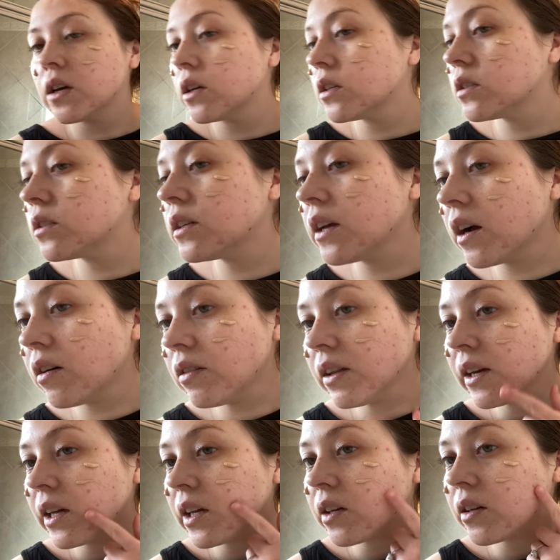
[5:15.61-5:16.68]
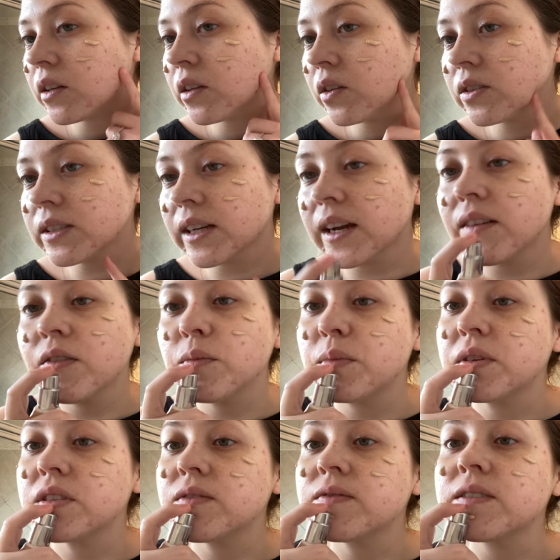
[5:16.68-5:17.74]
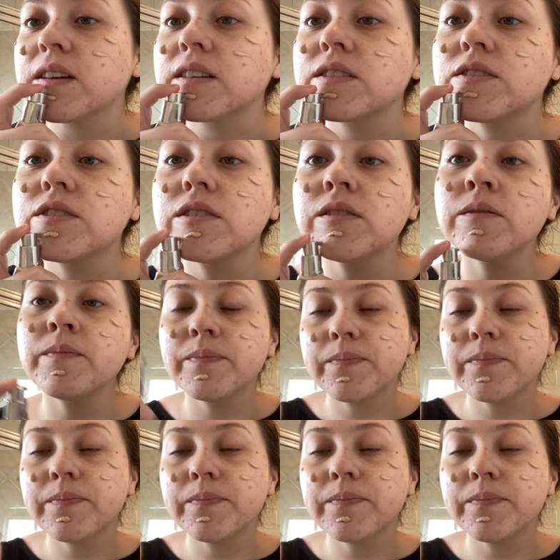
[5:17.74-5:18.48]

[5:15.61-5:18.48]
See how like it looks like I have a bunch of texture?